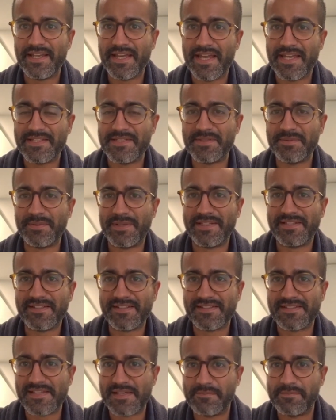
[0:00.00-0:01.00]
8-week
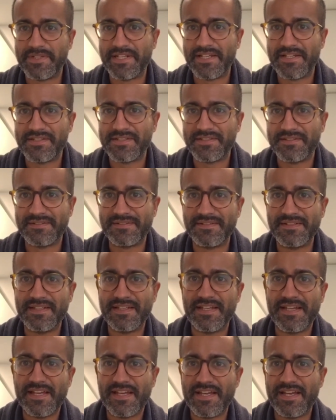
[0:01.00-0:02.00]
examination,
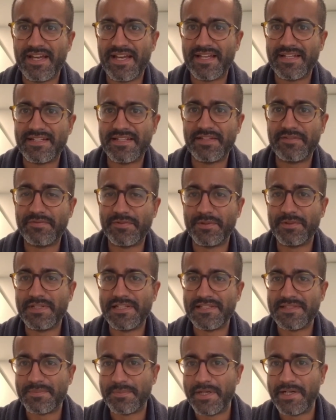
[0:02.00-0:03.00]
and if all
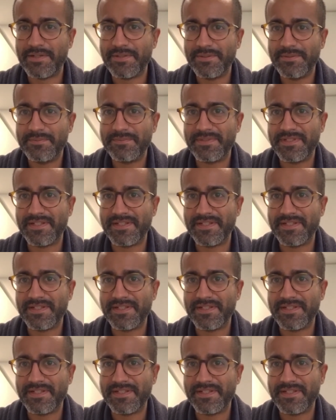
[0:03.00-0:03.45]
is well,